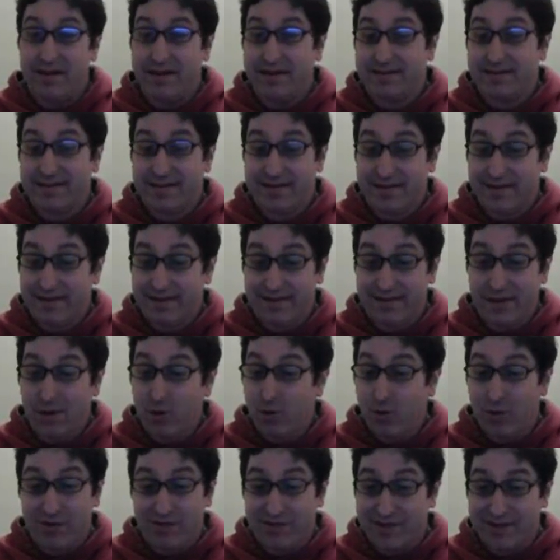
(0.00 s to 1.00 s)
It's clear
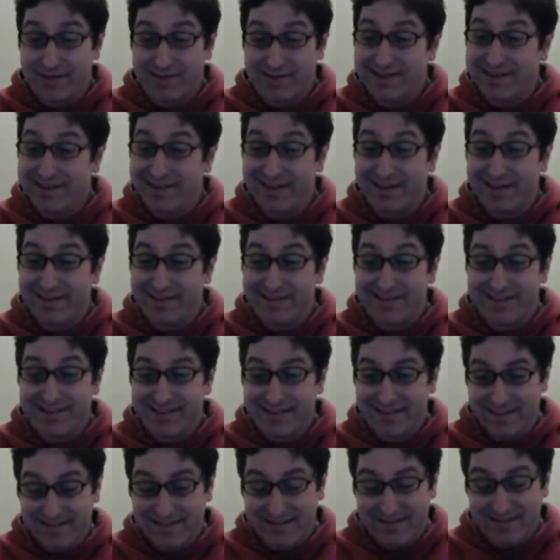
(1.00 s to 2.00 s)
no one does gears,
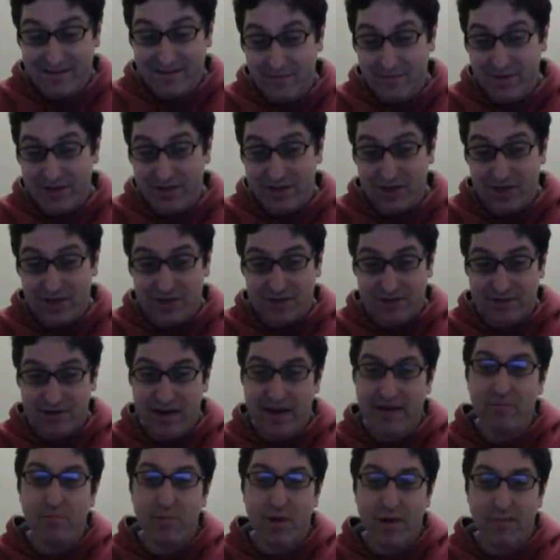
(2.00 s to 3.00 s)
which
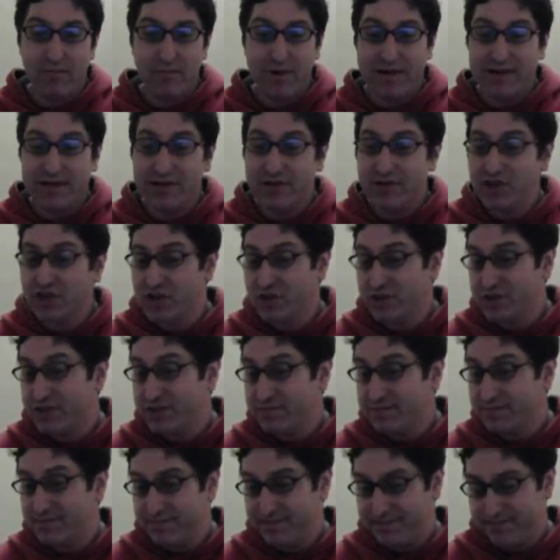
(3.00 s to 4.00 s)
in one way you
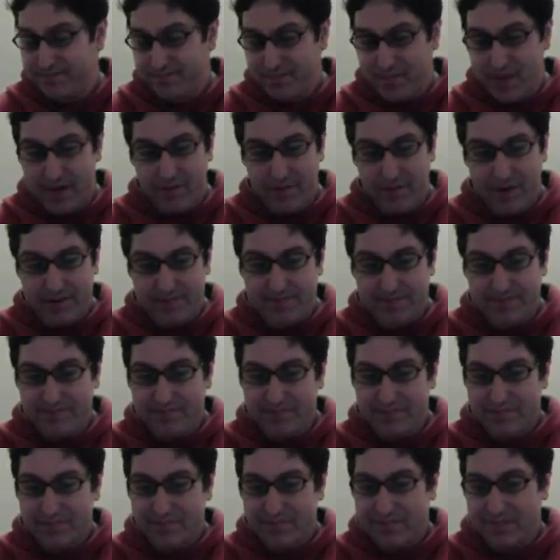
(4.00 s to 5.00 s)
shouldn't. Anyway,
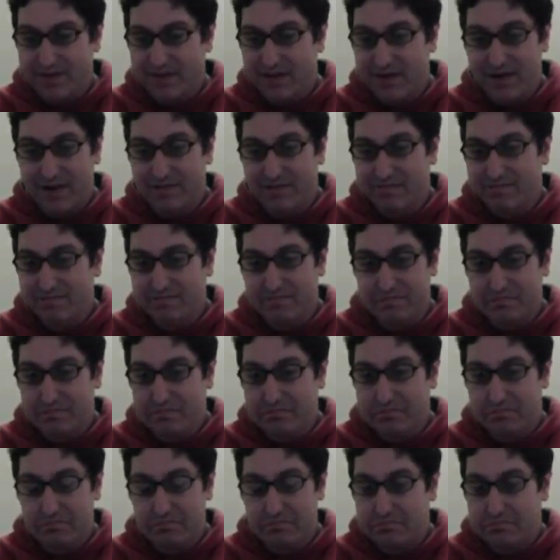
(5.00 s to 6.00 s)
I'll
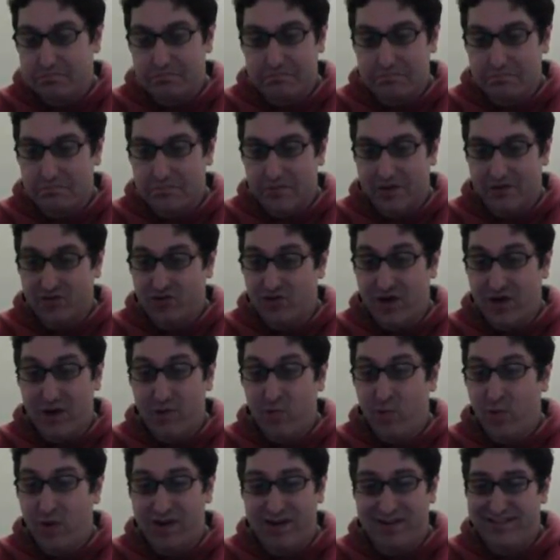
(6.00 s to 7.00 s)
try
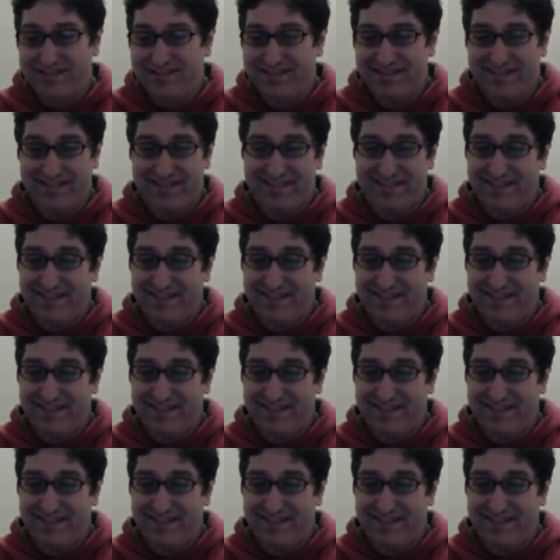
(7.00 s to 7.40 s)
1.